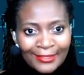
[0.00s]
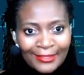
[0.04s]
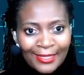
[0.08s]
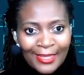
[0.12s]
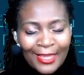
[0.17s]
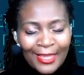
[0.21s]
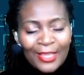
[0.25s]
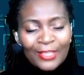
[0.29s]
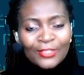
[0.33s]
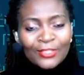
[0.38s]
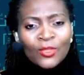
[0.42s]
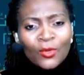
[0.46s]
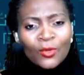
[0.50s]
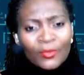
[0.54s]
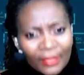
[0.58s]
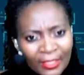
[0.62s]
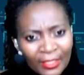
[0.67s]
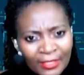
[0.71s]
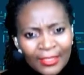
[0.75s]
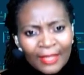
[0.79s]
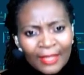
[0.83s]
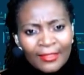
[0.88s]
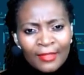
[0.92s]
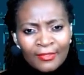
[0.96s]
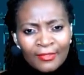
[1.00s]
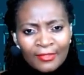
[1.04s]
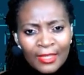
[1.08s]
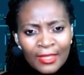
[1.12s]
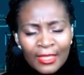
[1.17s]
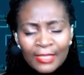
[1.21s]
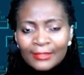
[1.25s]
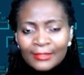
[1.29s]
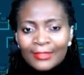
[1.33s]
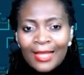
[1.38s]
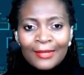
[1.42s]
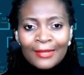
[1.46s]
So these are the things
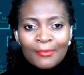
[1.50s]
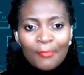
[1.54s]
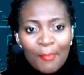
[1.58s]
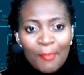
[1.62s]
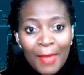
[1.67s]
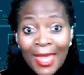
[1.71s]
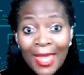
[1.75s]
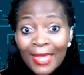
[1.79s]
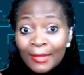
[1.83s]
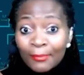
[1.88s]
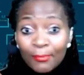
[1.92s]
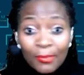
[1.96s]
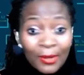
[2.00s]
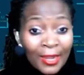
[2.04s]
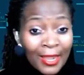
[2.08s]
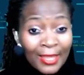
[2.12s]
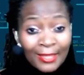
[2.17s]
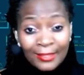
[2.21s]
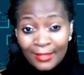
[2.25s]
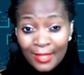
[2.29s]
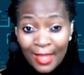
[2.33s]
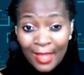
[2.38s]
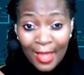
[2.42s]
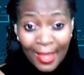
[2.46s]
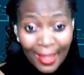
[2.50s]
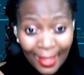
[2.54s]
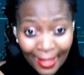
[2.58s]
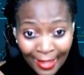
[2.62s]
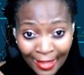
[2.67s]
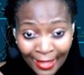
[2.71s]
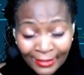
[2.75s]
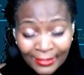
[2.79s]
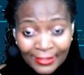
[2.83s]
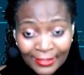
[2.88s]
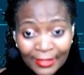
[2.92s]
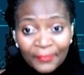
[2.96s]
that men play in their heads,
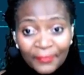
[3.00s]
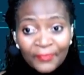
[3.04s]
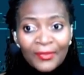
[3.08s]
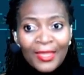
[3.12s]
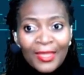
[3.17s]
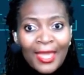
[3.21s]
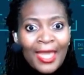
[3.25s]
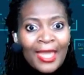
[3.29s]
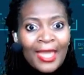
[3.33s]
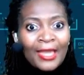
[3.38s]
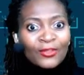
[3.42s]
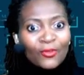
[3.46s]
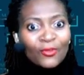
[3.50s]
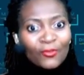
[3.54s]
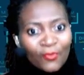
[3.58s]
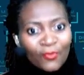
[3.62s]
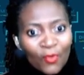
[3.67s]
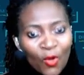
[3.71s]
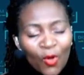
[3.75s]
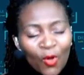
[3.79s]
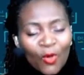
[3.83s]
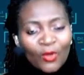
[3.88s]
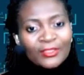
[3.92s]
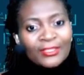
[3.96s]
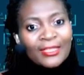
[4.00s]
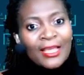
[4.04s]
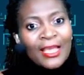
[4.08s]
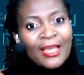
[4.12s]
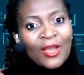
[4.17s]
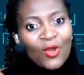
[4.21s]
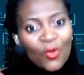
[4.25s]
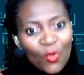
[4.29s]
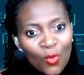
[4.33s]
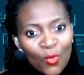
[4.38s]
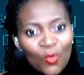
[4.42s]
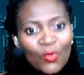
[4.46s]
and of course,
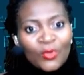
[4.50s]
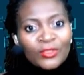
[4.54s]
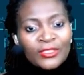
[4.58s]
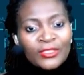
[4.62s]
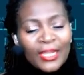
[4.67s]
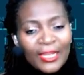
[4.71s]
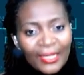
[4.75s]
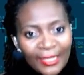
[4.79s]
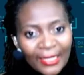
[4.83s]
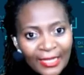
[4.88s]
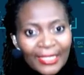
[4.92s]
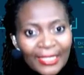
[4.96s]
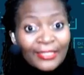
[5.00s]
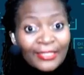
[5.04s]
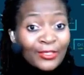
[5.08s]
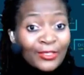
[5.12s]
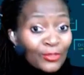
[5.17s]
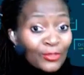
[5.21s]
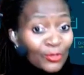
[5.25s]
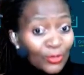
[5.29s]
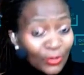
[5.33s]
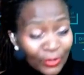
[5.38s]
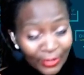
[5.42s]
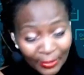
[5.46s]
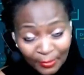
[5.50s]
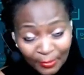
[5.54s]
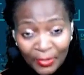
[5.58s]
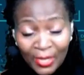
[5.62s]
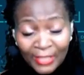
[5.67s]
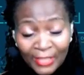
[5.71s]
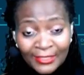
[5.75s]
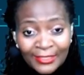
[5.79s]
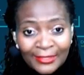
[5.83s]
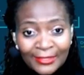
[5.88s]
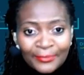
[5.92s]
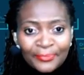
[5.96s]
could lead to
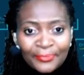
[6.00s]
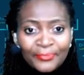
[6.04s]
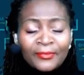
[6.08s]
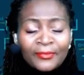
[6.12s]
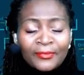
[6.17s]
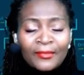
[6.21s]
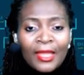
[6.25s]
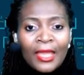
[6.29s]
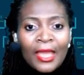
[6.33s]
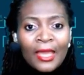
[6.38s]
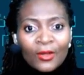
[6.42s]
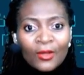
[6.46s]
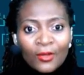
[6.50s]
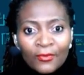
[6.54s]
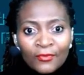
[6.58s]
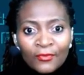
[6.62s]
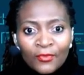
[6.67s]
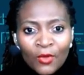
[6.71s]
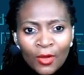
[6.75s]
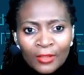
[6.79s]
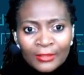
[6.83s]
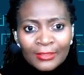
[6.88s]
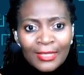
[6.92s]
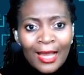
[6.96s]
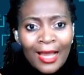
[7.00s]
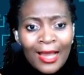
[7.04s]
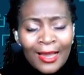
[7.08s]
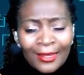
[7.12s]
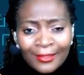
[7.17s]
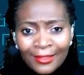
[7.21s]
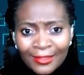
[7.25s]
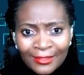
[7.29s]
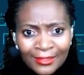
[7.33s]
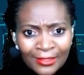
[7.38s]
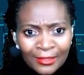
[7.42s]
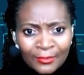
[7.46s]
depression. And of course, other
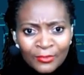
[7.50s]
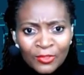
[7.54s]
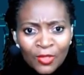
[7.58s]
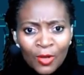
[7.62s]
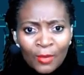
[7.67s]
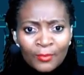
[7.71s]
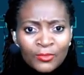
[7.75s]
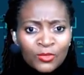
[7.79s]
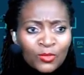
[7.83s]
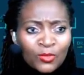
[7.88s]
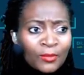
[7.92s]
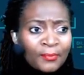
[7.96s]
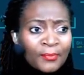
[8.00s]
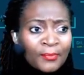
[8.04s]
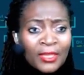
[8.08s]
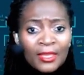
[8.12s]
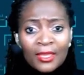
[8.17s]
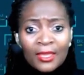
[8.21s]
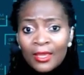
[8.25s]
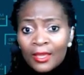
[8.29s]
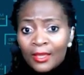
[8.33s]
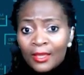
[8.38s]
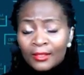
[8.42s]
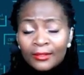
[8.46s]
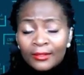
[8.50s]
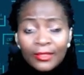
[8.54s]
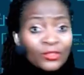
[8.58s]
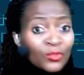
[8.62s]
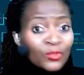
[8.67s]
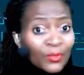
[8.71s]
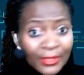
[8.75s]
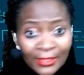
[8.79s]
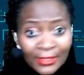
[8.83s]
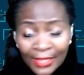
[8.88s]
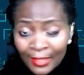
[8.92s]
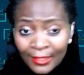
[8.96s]
symptoms would be the
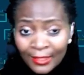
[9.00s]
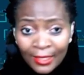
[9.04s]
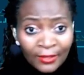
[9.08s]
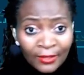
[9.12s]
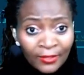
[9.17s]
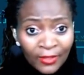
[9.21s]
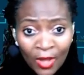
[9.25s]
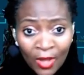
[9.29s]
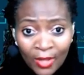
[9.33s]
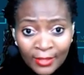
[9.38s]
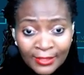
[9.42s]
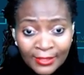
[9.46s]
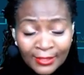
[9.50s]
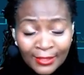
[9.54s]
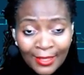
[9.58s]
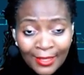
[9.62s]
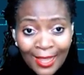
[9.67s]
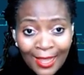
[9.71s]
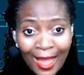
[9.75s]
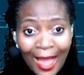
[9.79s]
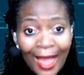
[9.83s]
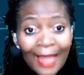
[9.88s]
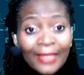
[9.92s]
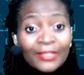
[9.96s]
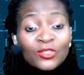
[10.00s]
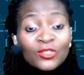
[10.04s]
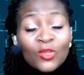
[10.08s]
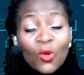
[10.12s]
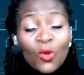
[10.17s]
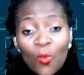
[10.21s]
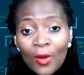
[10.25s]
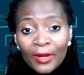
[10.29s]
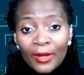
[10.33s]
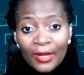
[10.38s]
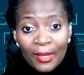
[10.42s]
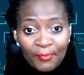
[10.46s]
suicidal thoughts. I don't want to
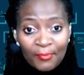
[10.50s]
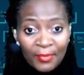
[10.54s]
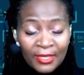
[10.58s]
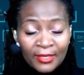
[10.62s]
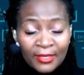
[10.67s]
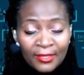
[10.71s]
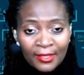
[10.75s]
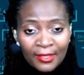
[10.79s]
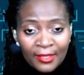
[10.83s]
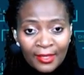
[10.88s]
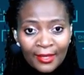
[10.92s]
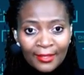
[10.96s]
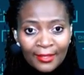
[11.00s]
be here.